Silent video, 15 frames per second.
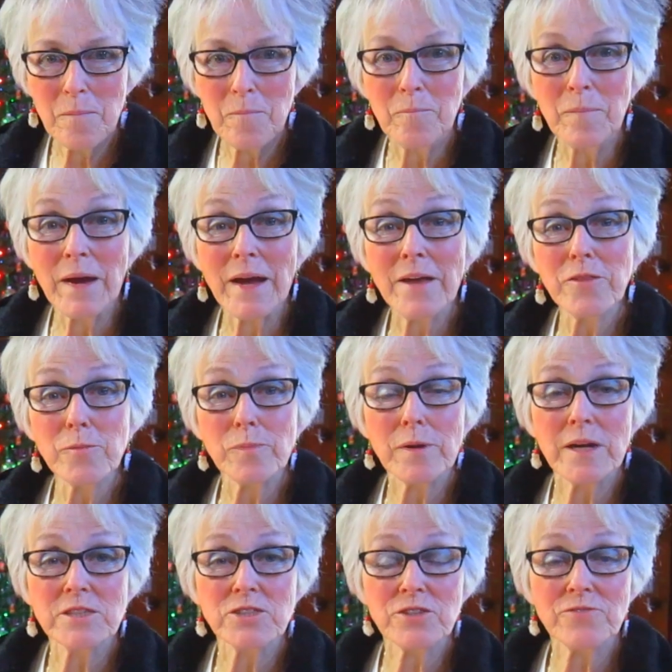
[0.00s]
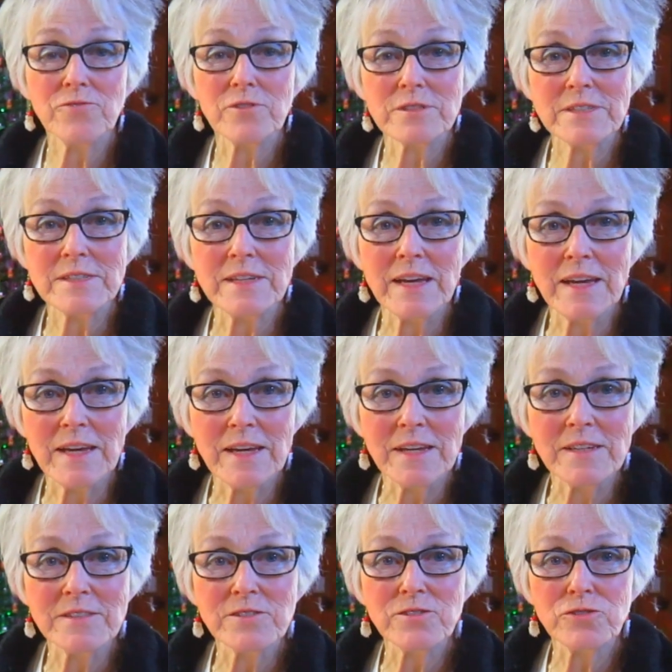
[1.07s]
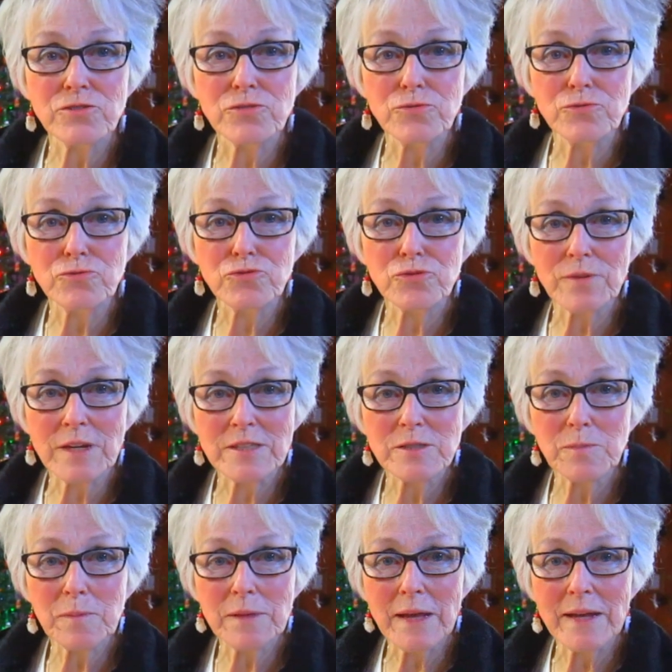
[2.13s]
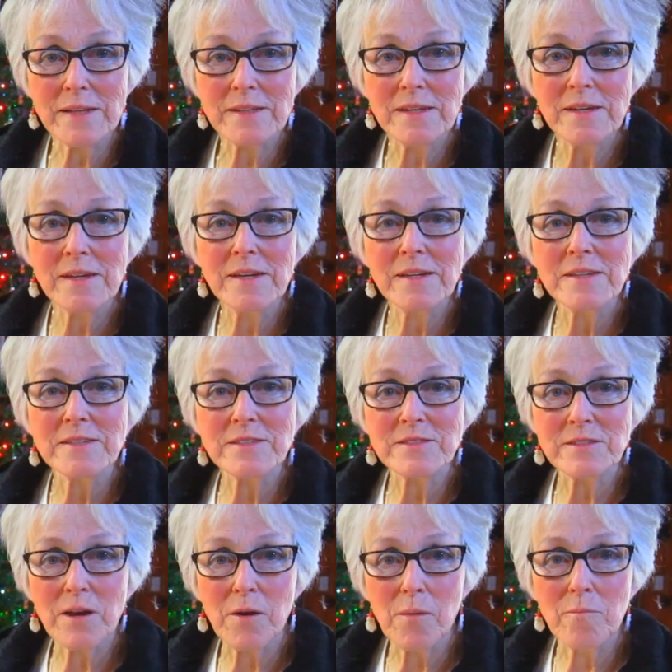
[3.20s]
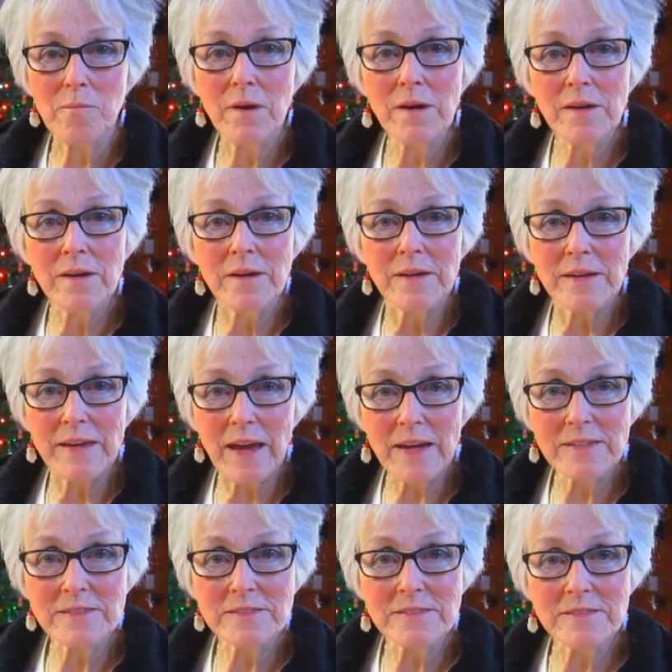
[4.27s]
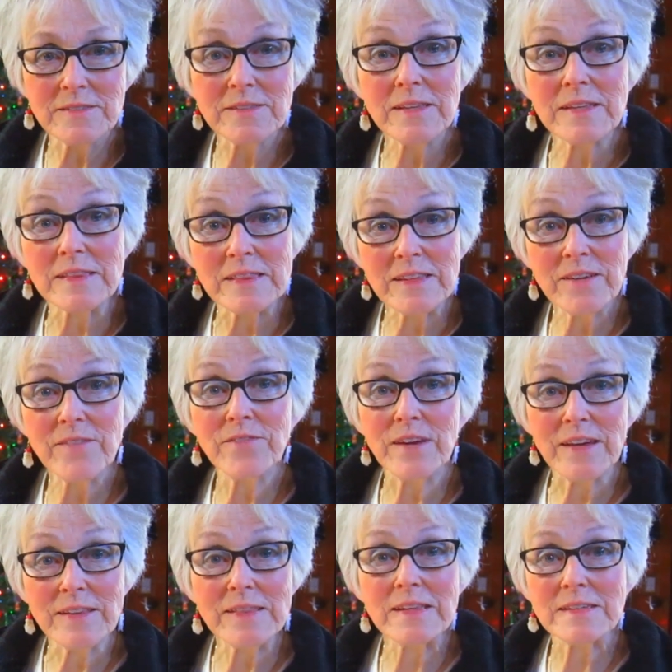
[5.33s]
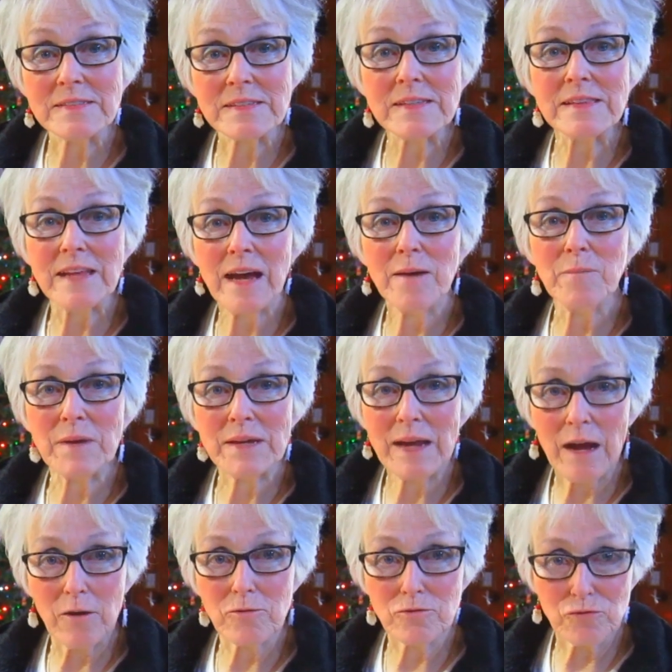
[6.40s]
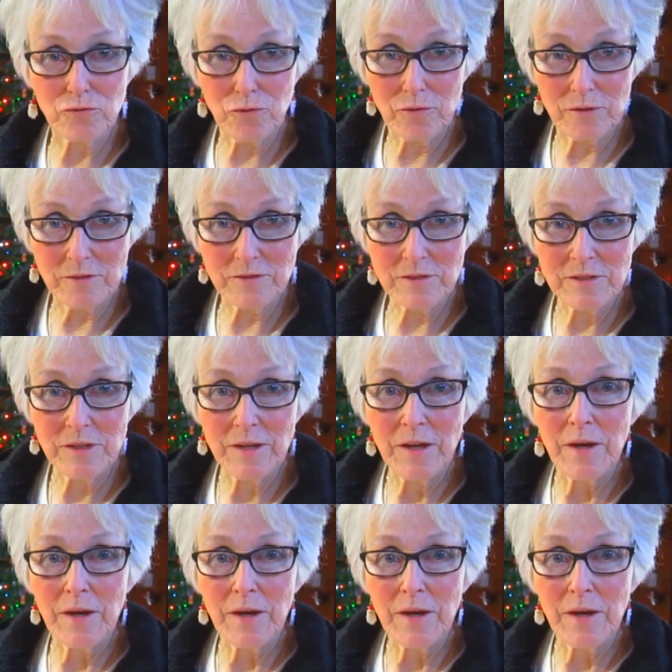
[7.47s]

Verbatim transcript: My other project for today is to transplant some cactuses that live in this climate outdoors.